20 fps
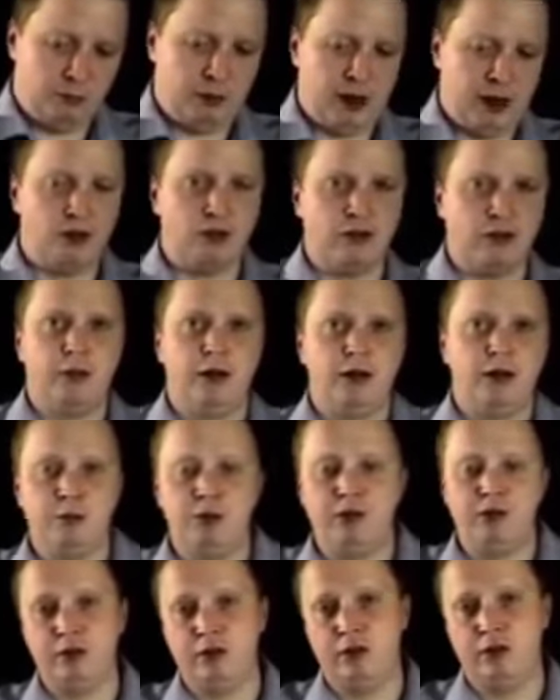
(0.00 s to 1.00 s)
black just plays
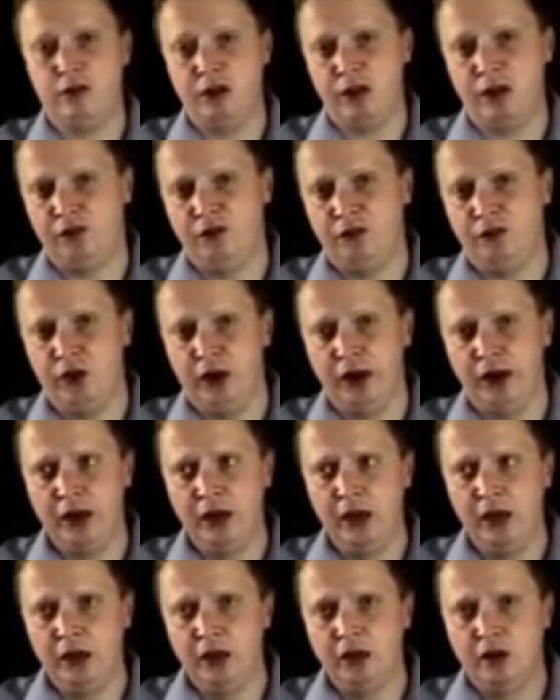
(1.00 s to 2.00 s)
bishop to
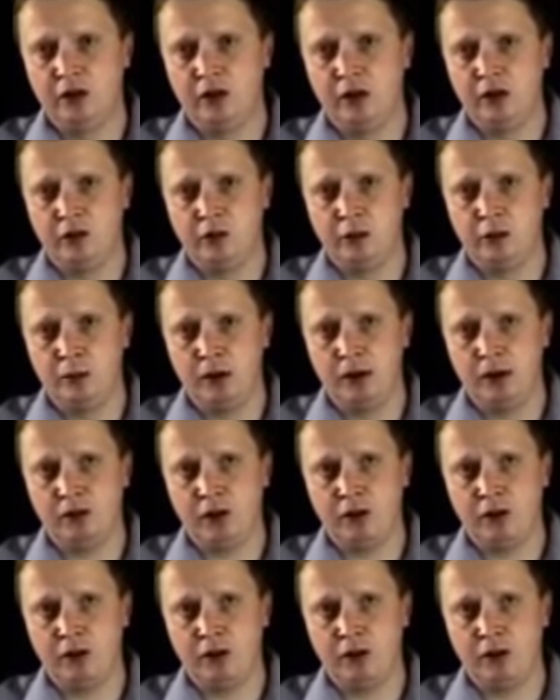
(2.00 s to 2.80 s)
d3, so this would have been a